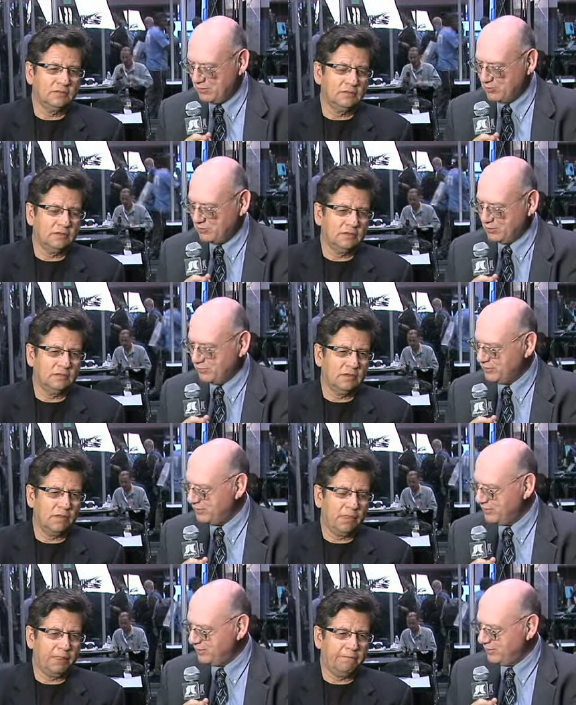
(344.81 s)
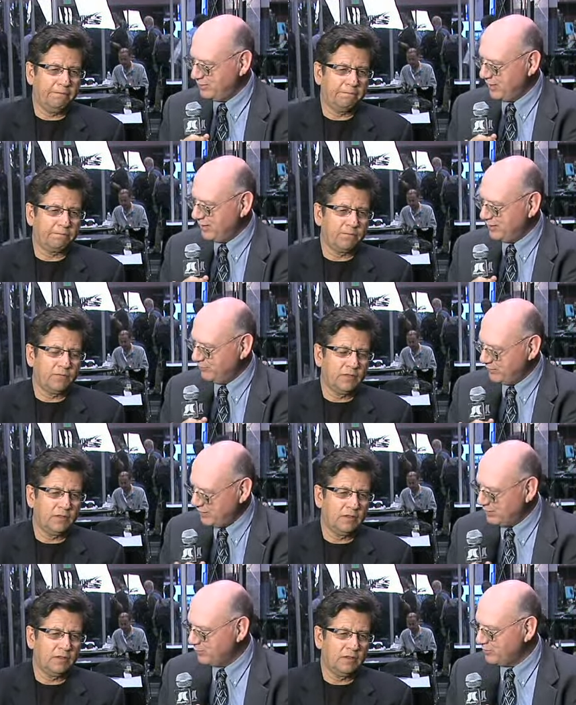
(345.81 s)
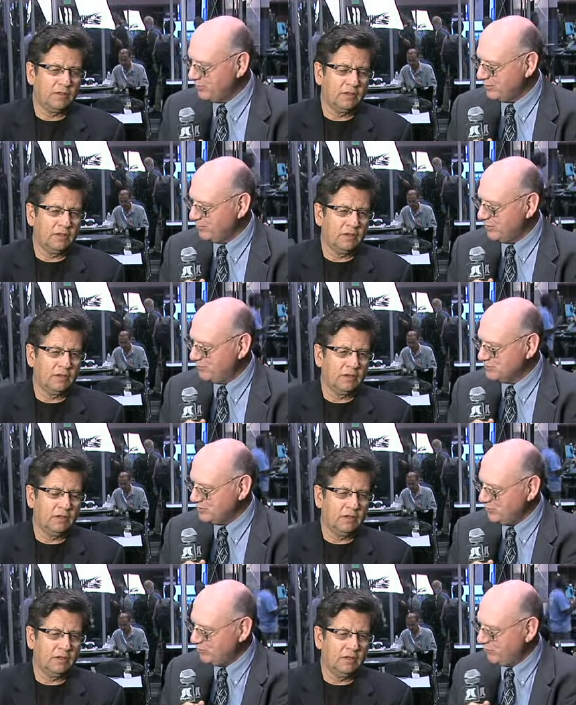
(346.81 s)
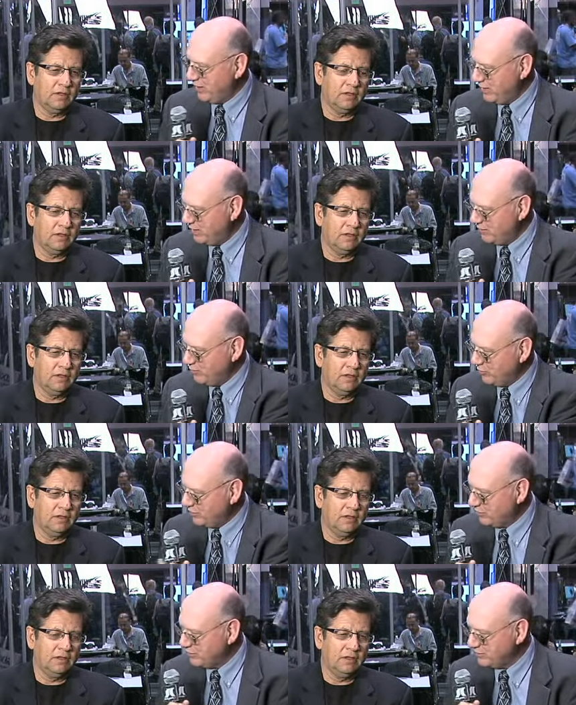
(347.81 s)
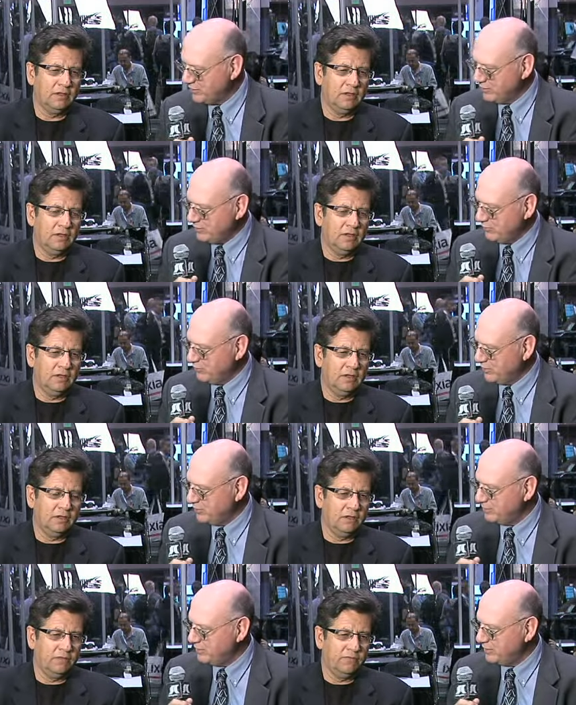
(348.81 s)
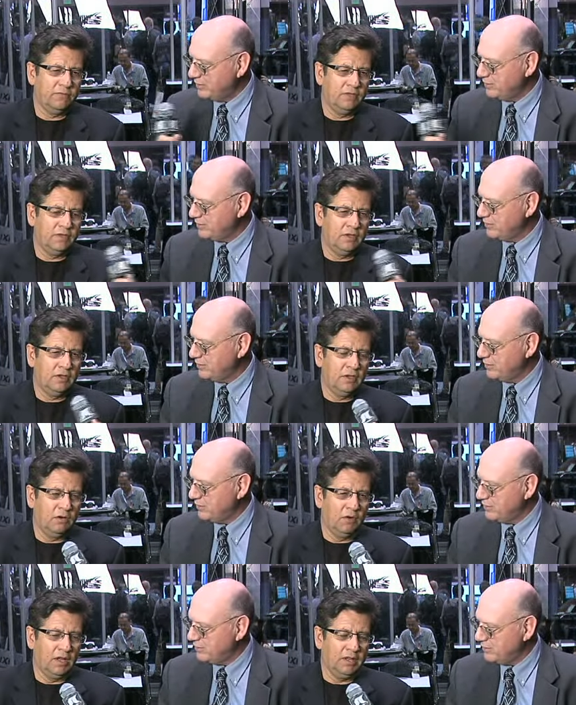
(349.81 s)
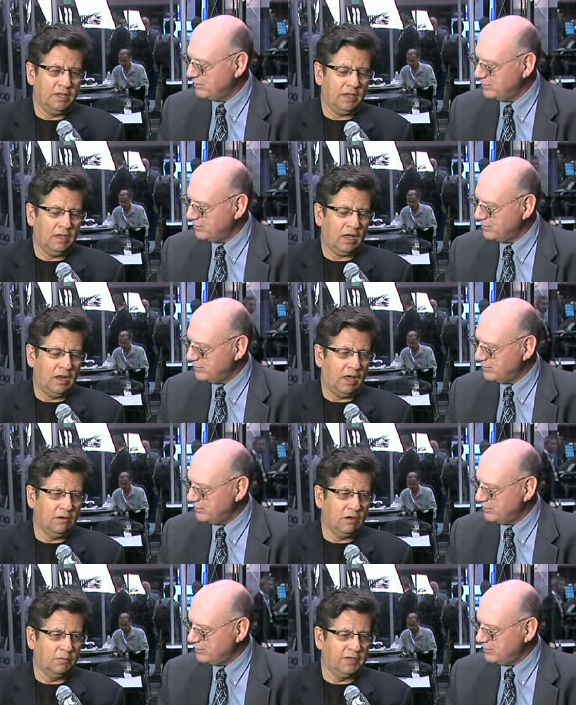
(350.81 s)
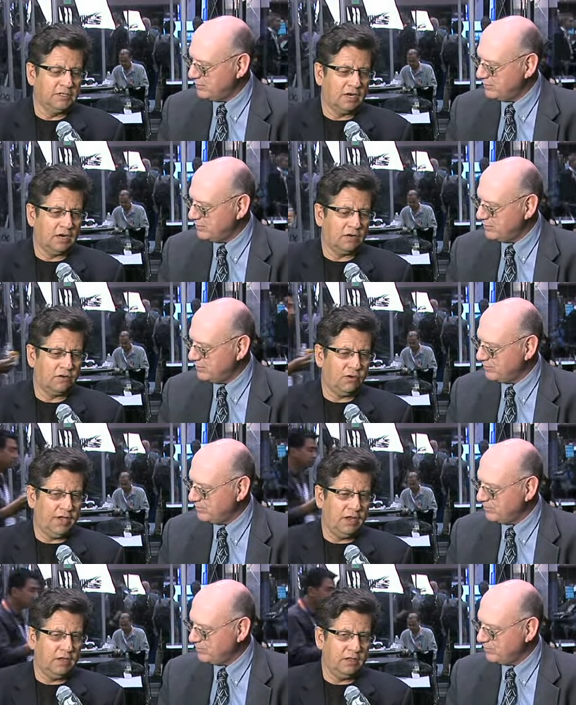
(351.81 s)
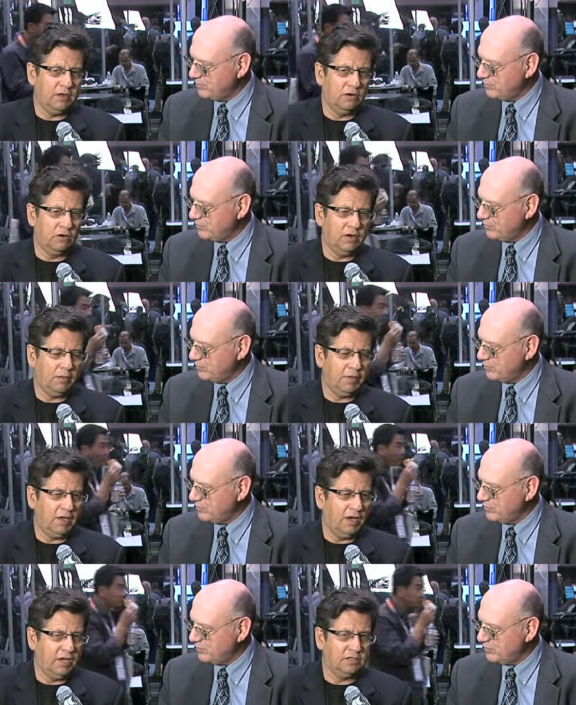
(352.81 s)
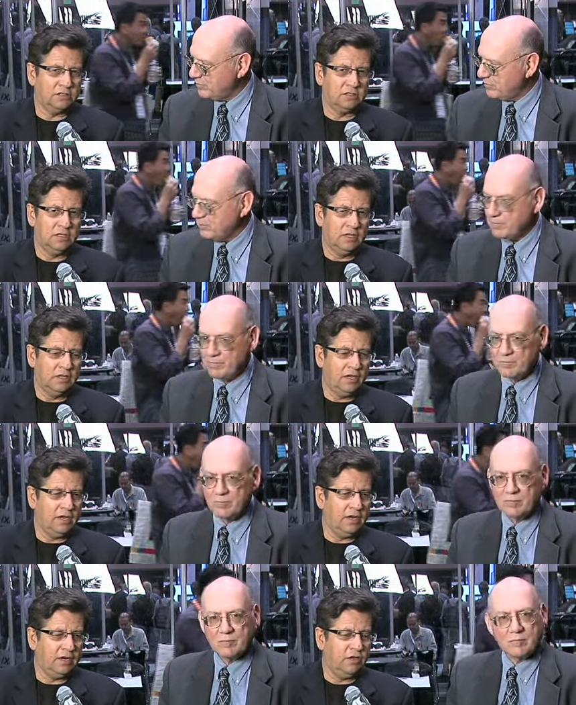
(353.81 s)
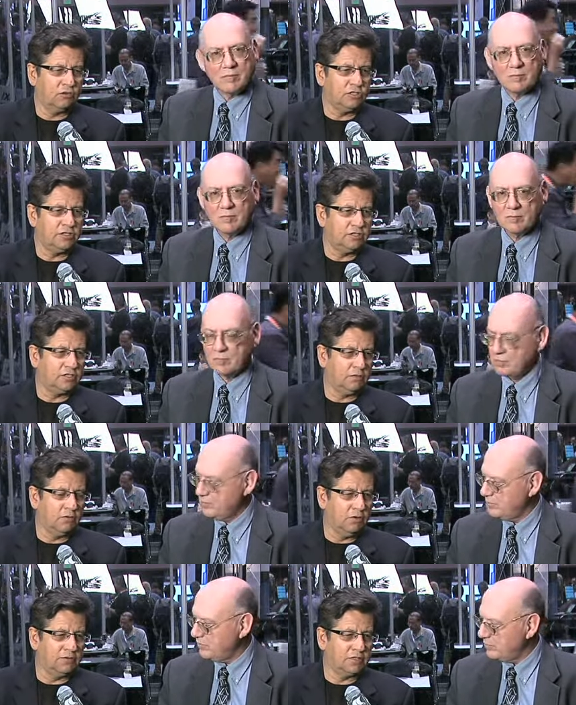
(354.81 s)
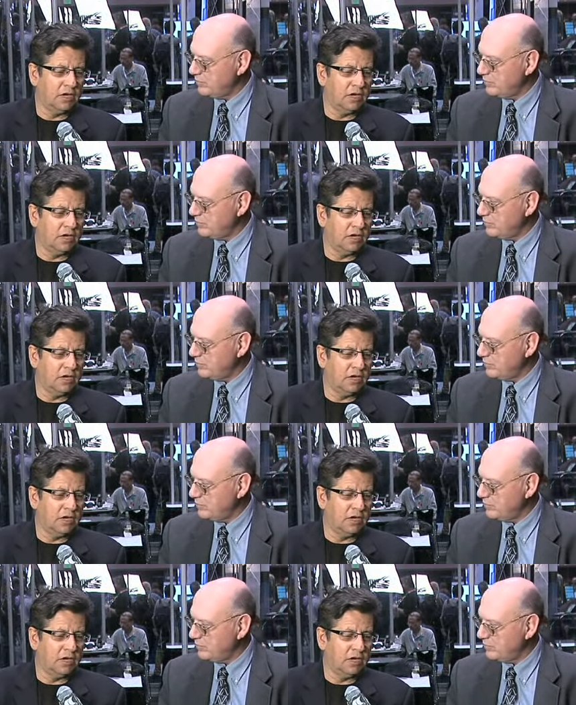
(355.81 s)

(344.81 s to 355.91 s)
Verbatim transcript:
Speaker 1: how do you deal with this this idea of an ecosystem? How much can you provide? How do you work with different companies?
Speaker 2: Well, a lot of companies are creating their own APIs. They need an ecosystem of